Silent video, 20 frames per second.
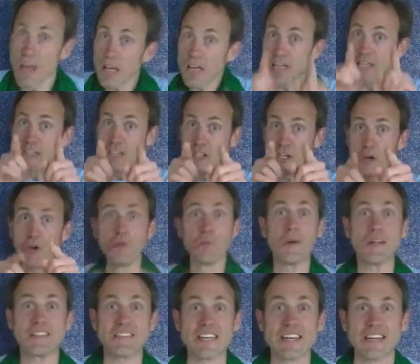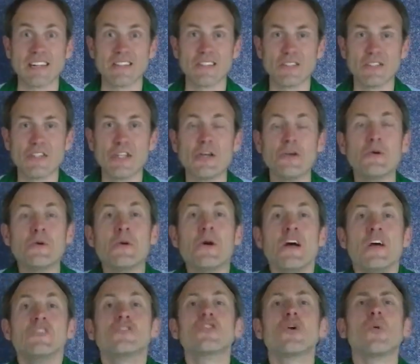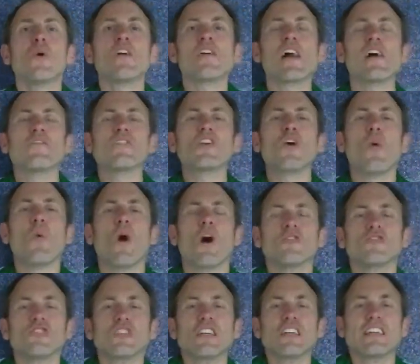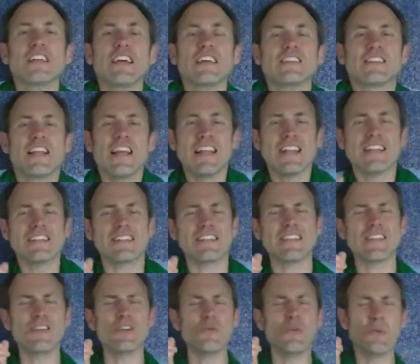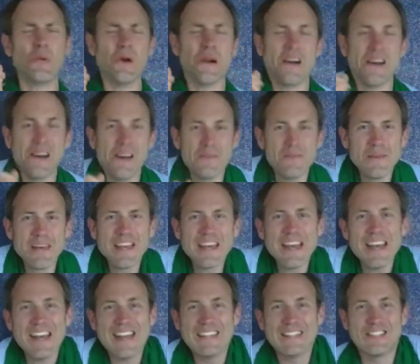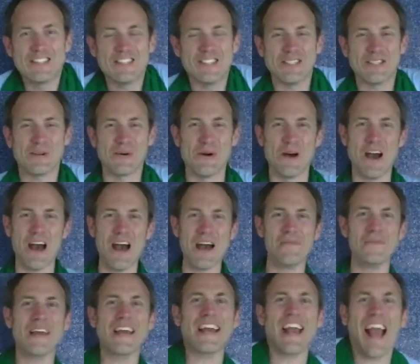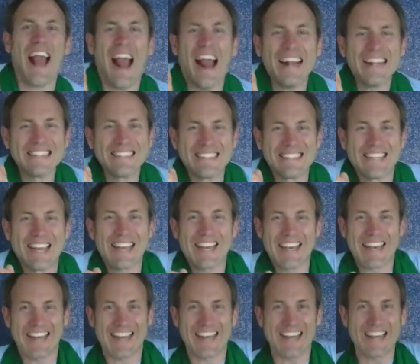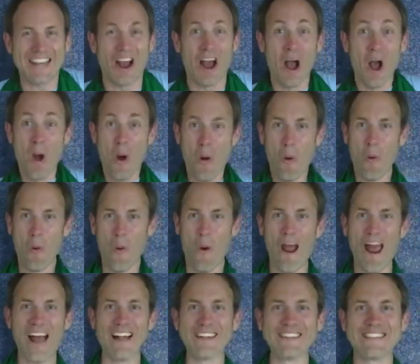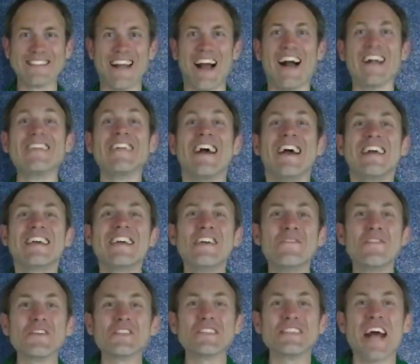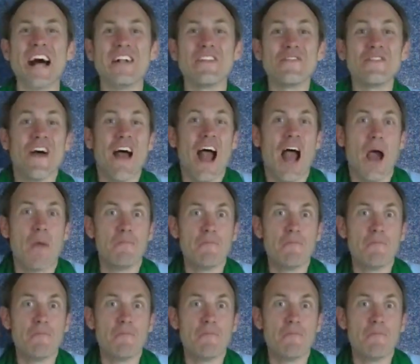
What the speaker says: Can you be tickled too? So wherever you're watching this, let's see you worming and squirming and tickling. Well done. Give yourself a